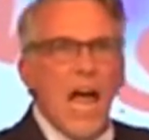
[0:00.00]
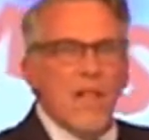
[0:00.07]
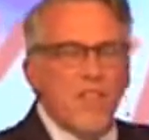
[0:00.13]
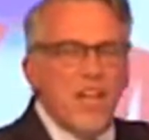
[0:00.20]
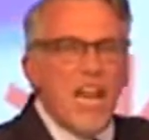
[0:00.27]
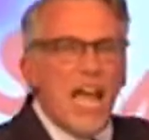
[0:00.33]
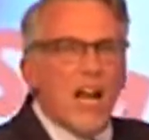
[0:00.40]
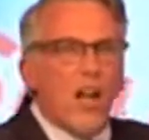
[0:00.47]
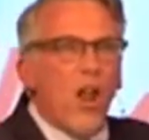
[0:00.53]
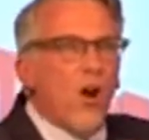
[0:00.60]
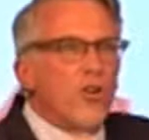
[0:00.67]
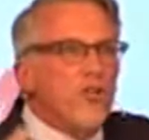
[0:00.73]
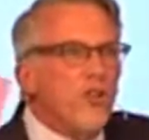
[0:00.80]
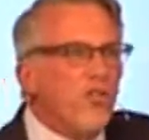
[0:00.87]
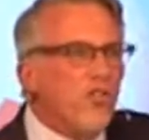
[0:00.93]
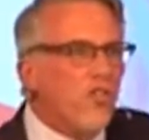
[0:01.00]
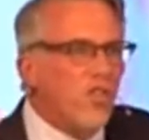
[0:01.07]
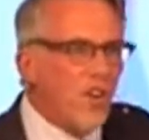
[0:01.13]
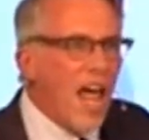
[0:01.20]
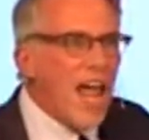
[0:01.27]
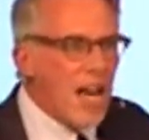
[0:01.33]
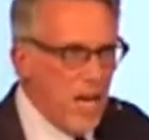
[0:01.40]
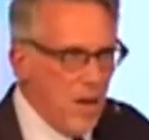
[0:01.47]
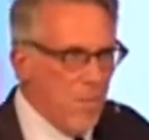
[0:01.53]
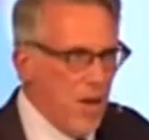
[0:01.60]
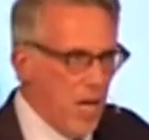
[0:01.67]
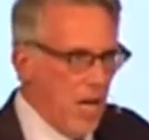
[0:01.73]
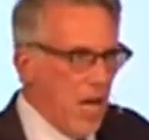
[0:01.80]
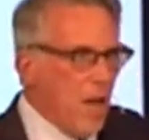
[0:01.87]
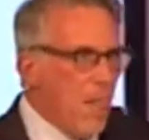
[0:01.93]
And then they had a larger society
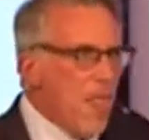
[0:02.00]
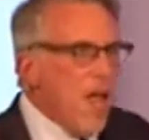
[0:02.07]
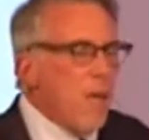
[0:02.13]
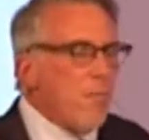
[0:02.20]
meeting.